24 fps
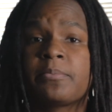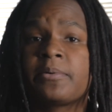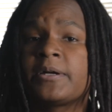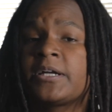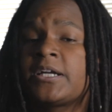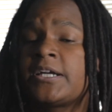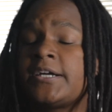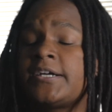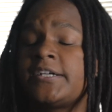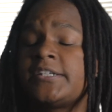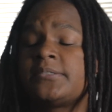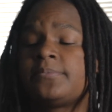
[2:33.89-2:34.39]

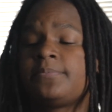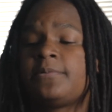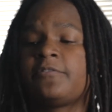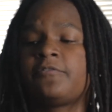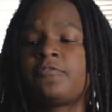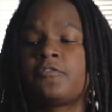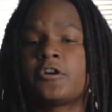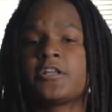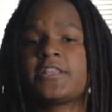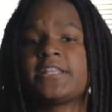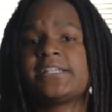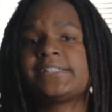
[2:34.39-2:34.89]
because
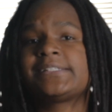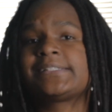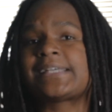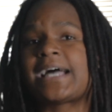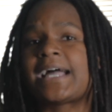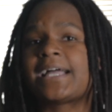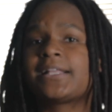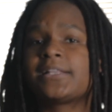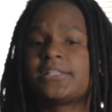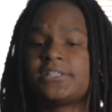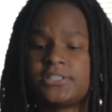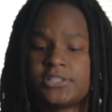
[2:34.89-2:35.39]
before these
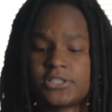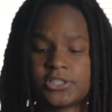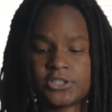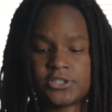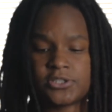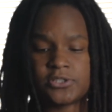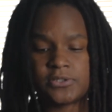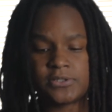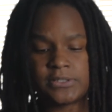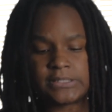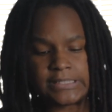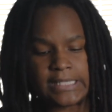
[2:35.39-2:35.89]
cycling
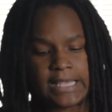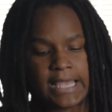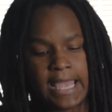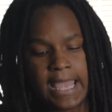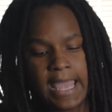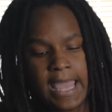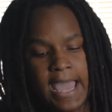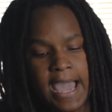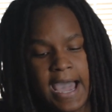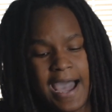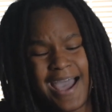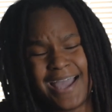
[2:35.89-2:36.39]
shoes,
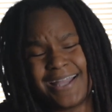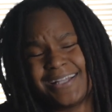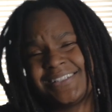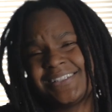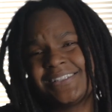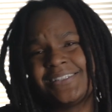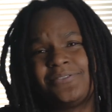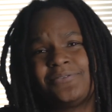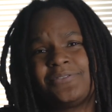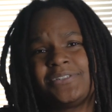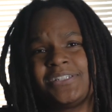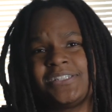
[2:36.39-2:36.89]
I
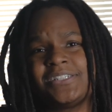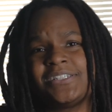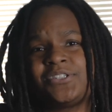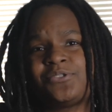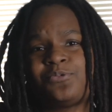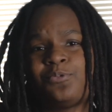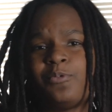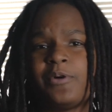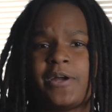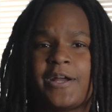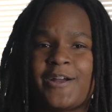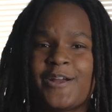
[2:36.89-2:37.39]
actually was
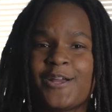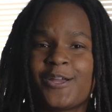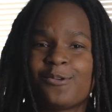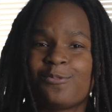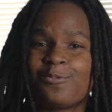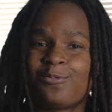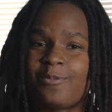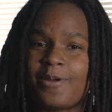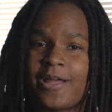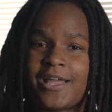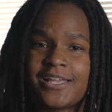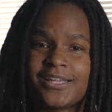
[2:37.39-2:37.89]
just
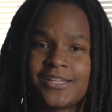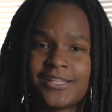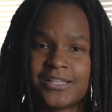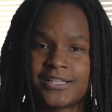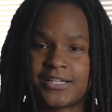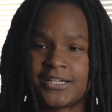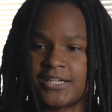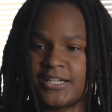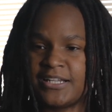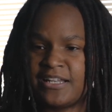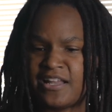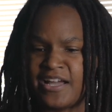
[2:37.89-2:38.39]
wearing
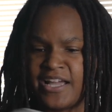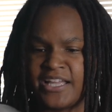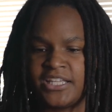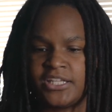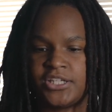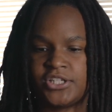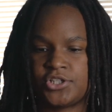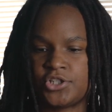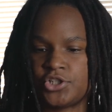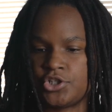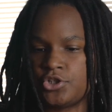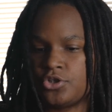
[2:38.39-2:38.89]
regular
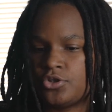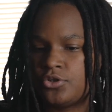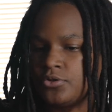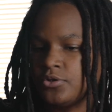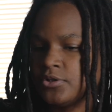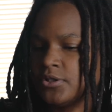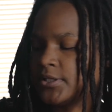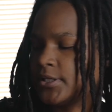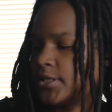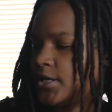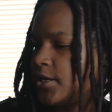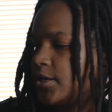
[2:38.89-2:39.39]
Nike
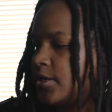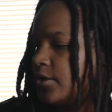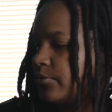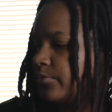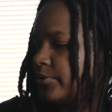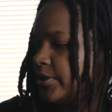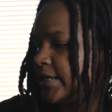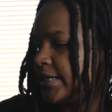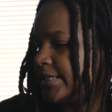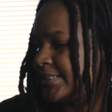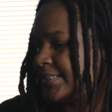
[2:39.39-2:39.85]
shoes when I